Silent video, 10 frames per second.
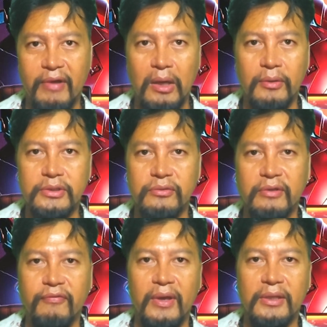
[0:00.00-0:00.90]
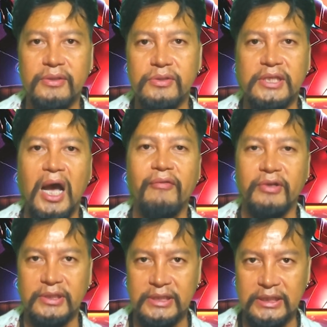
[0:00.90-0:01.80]
vowing to defend
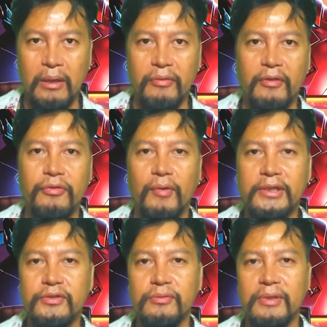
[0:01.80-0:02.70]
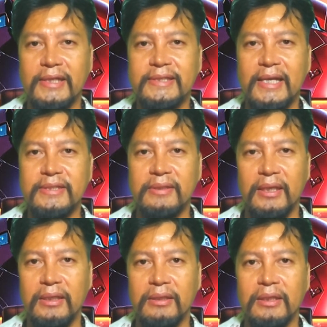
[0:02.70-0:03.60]
sovereignty. The threat to
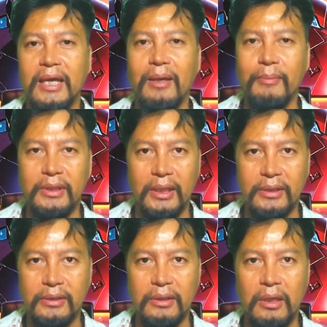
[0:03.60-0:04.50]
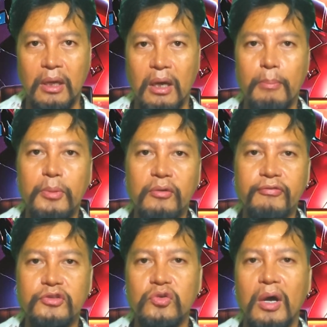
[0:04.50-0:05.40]
assassinate Khamenei, a
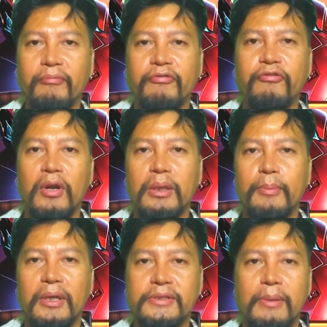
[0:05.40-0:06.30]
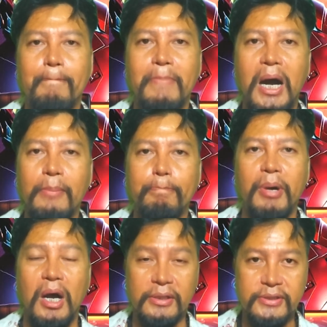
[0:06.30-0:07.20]
move Trump framed as a mob
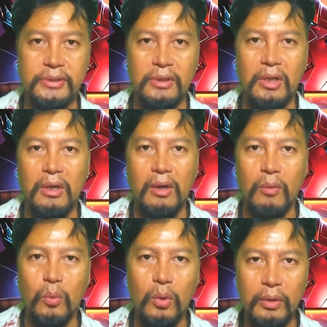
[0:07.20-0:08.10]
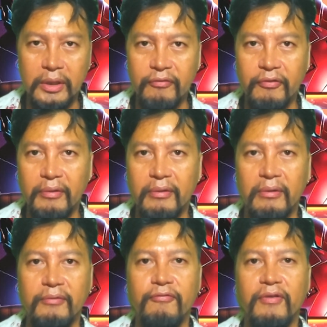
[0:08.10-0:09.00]
boss, warning further
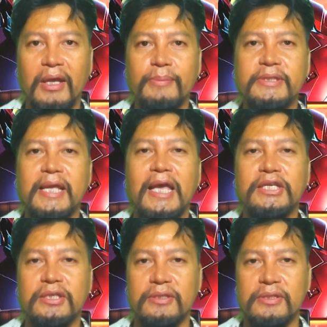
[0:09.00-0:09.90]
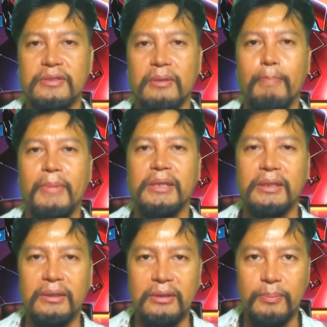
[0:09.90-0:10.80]
inflames tensions,
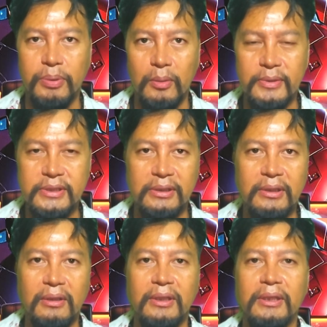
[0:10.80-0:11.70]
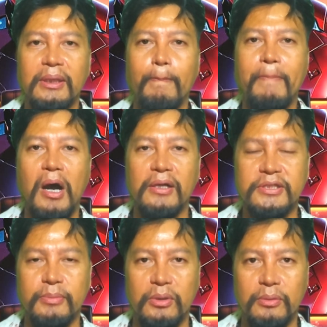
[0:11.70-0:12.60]
making diplomacy nearly
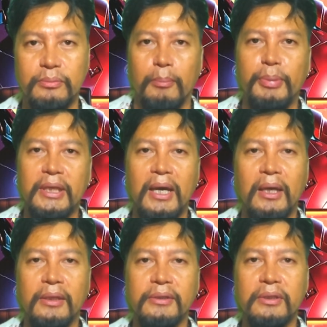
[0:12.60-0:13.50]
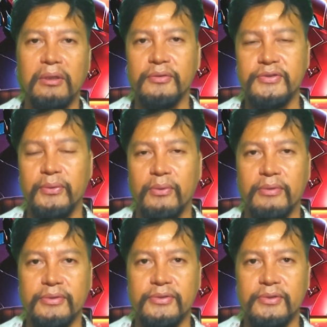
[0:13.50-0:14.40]
impossible. Behind closed
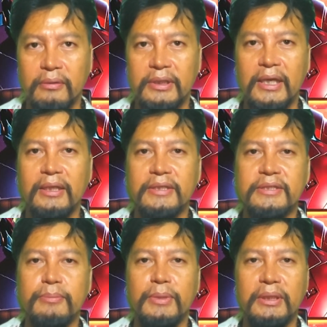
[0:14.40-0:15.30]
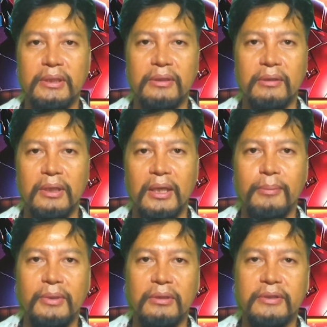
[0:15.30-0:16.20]
doors, the NSC meeting
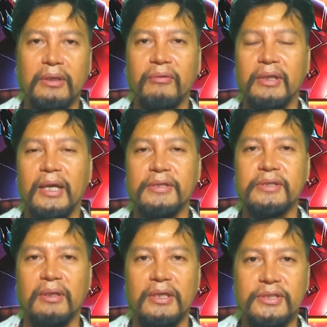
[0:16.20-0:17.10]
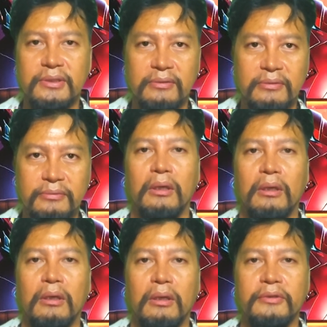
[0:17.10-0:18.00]
and military escalation.
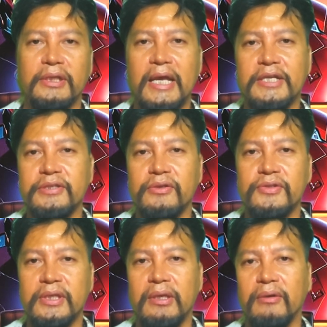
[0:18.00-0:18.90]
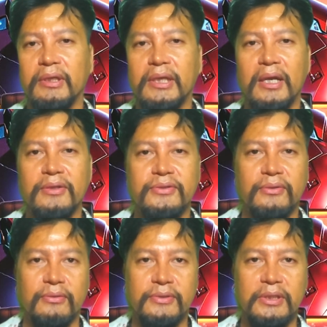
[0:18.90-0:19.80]
The National Security
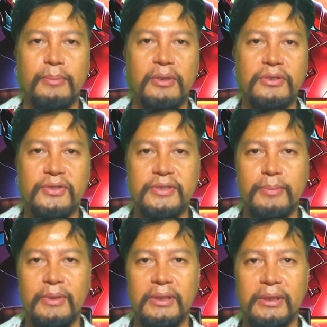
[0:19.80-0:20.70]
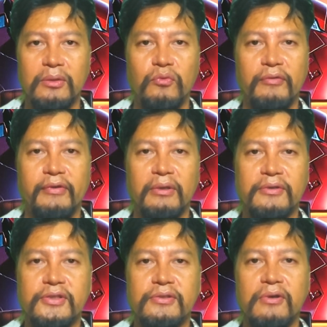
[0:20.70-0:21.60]
Council's emergency meeting
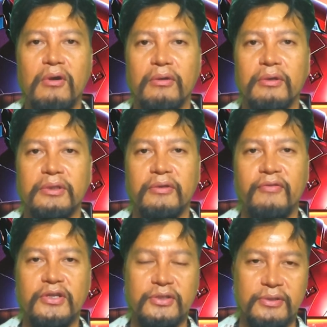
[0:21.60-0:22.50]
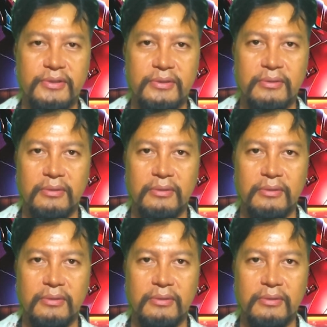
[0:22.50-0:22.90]
revealed stark divisions.